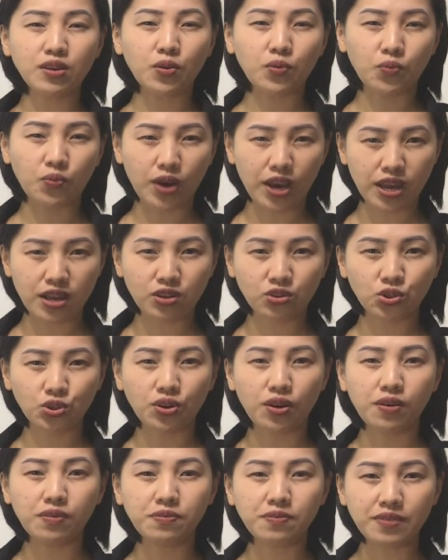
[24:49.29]
range
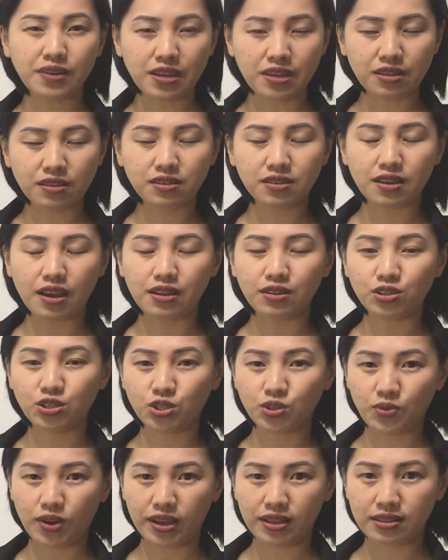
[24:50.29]
of needs and
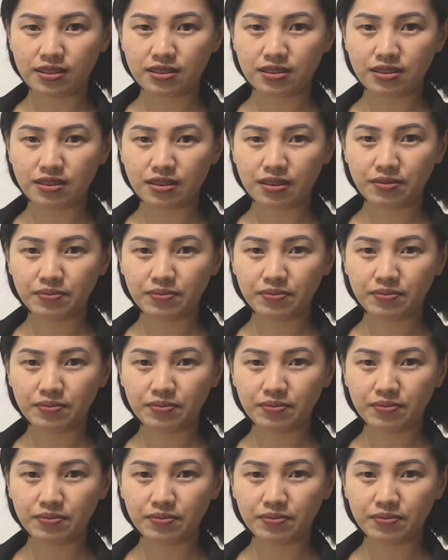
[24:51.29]
strengths.